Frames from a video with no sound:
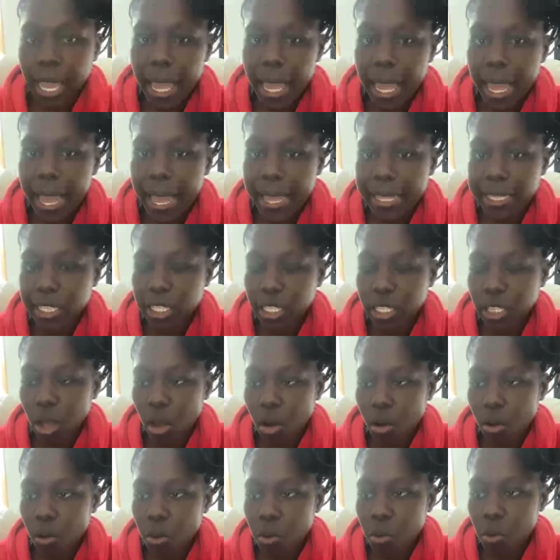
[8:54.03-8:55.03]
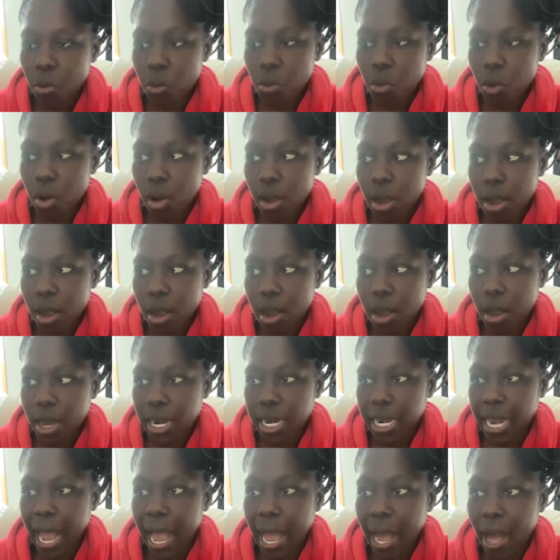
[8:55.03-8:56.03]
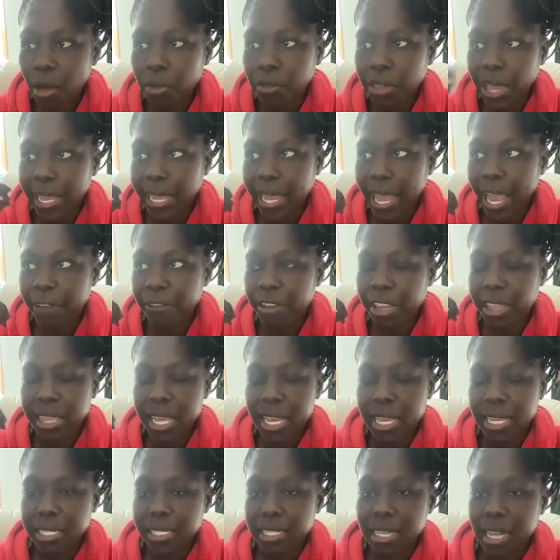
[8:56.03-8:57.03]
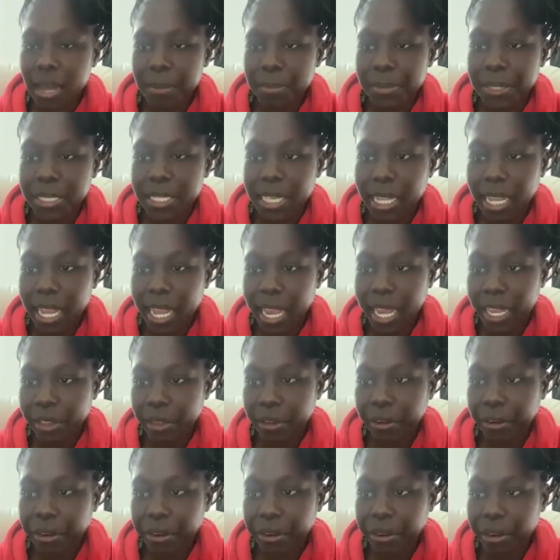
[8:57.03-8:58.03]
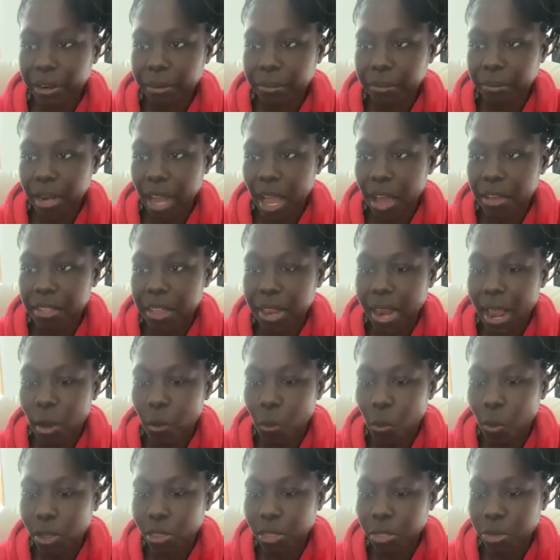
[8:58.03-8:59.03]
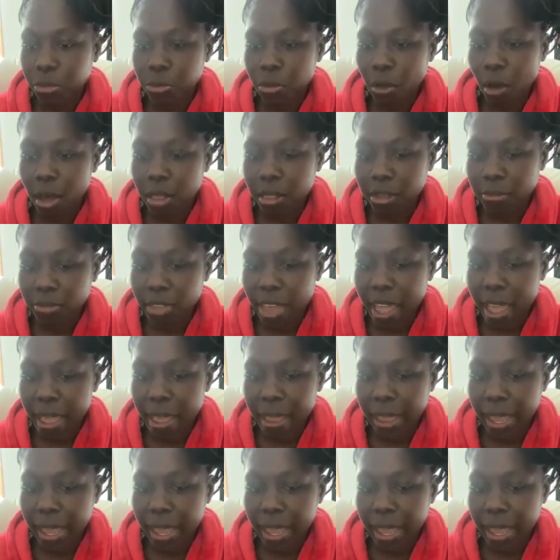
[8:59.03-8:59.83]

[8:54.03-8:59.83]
And so now, like, everything is coming together now that I went through all of that,